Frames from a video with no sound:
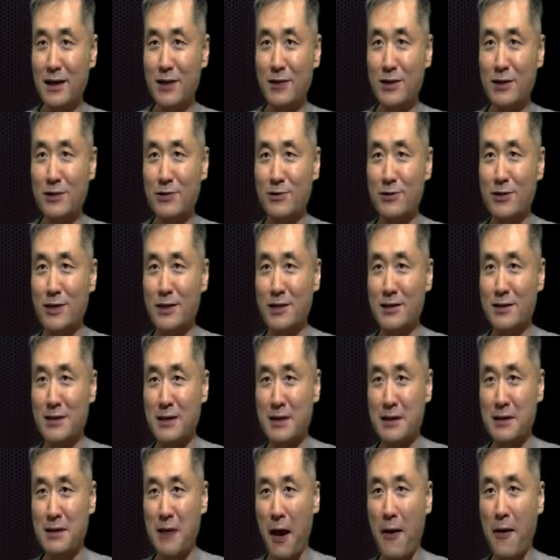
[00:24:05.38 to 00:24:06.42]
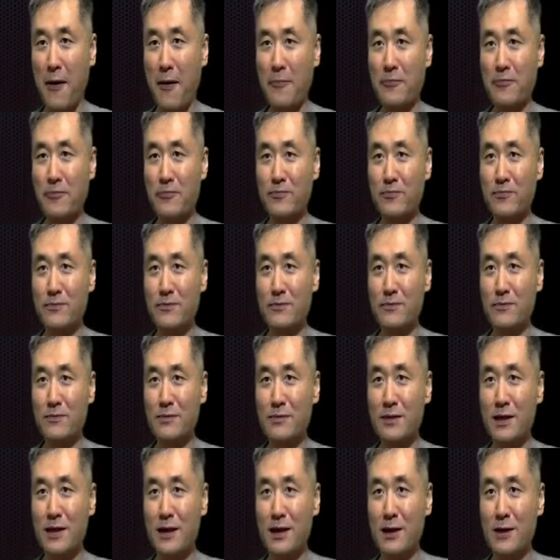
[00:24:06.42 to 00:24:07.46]
can you test that?
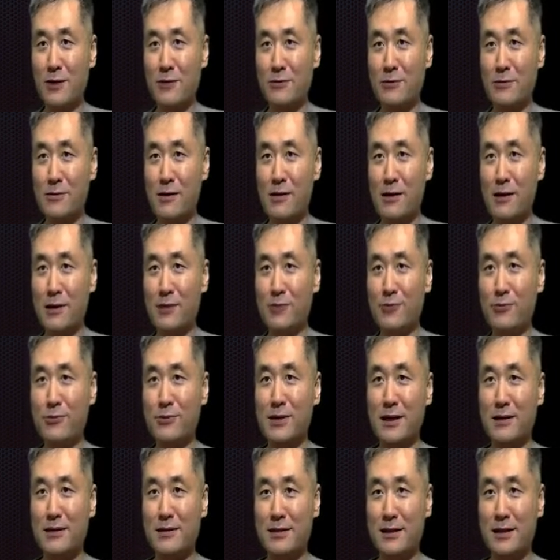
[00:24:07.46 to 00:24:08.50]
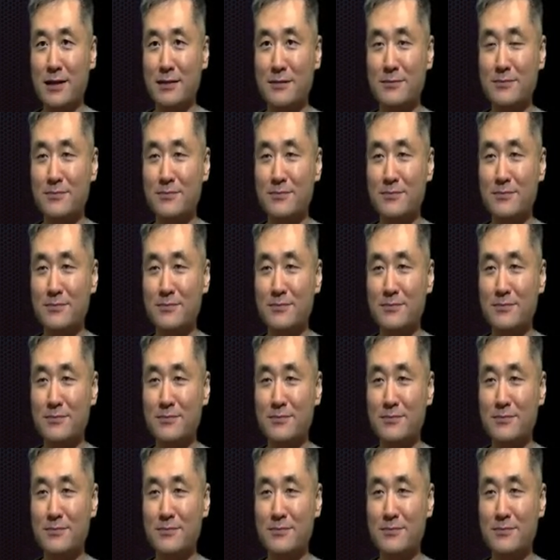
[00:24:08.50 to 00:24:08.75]
How? How do you test that?